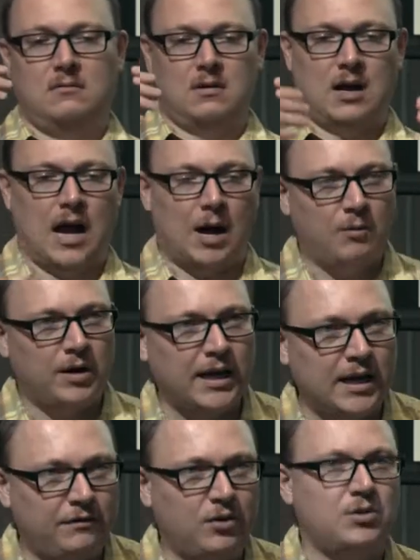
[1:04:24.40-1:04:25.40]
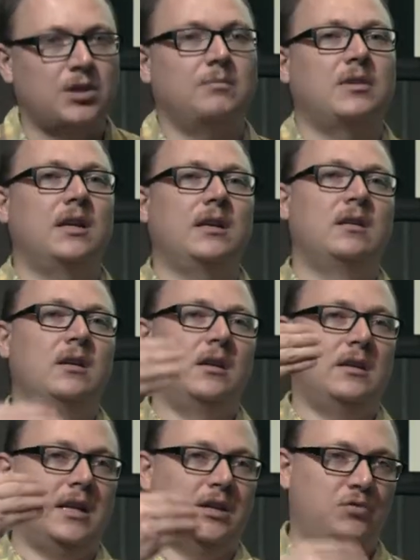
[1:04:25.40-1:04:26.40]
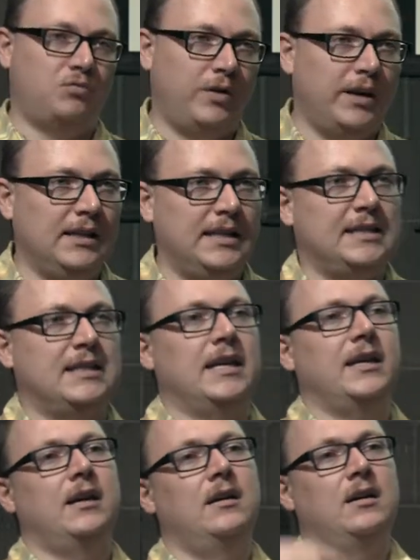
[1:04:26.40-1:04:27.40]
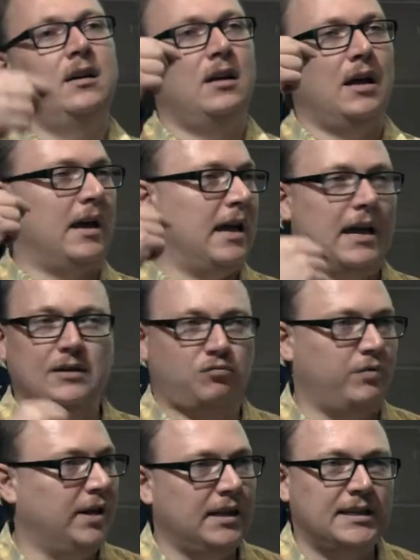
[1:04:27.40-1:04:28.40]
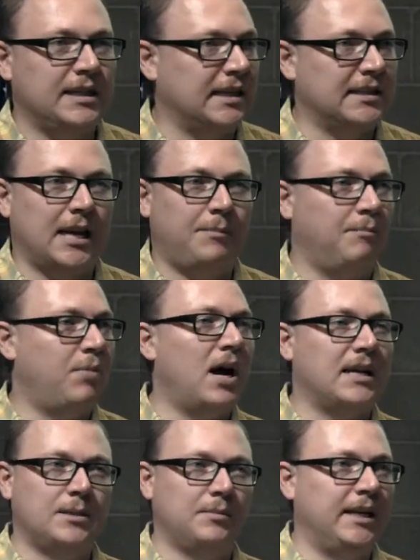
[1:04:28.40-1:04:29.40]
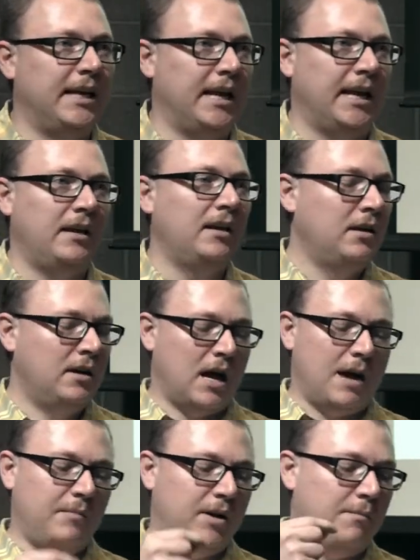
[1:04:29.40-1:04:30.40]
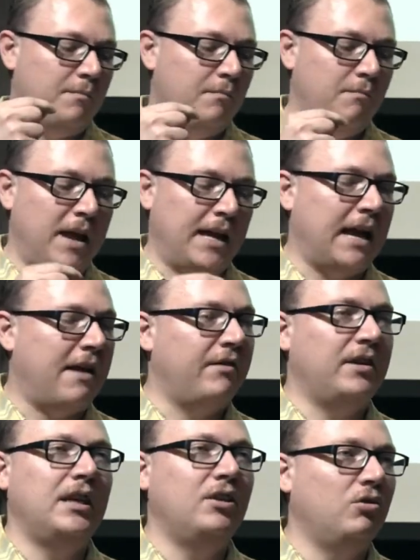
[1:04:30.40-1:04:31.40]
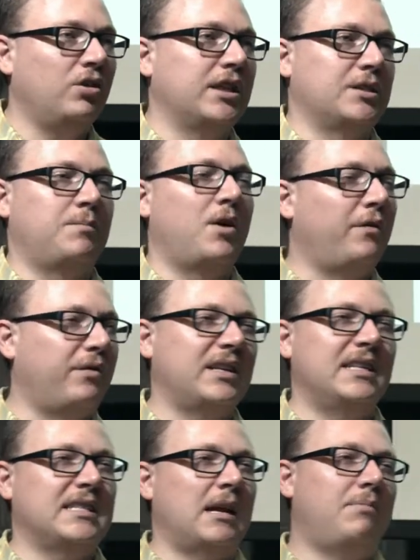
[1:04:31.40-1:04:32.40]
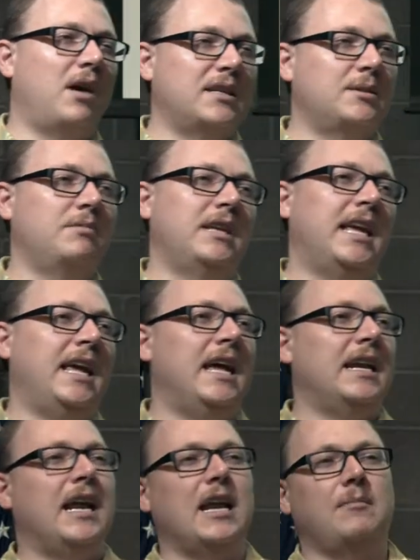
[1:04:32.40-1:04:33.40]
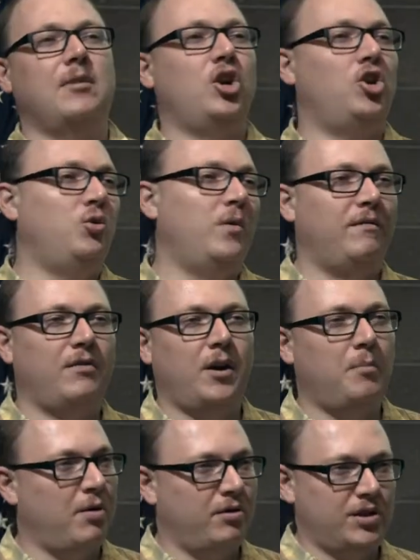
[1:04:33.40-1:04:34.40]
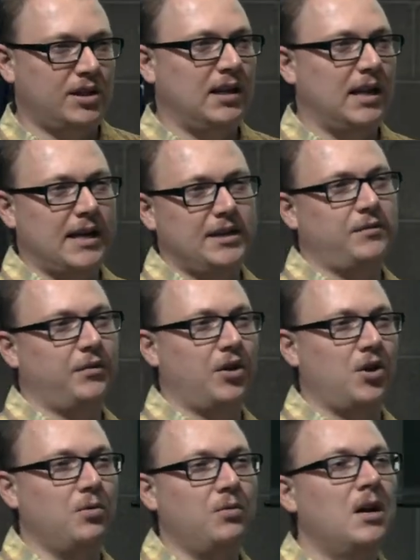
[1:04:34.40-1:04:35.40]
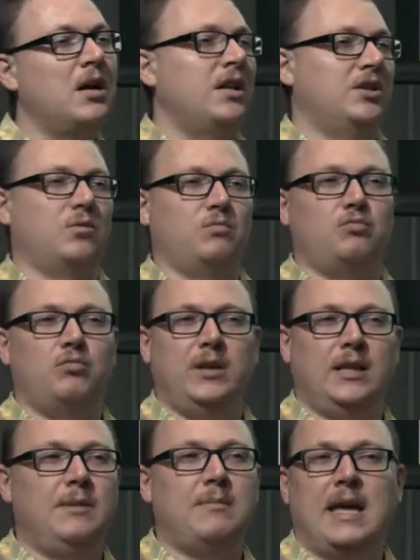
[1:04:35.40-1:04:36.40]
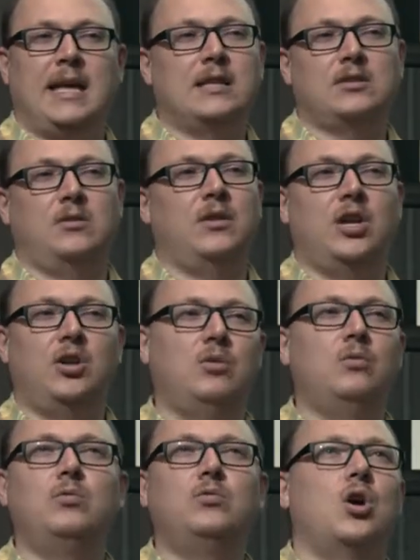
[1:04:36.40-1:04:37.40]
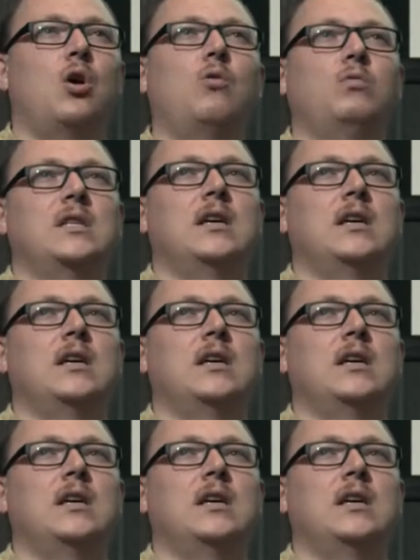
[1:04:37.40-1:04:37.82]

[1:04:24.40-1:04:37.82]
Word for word: I want to give you something that is realistic, as realistic as I can possibly get it, I'm going to make everything look as perfect as I possibly can, and I'm going to do it very personalized for you to really make it so that you don't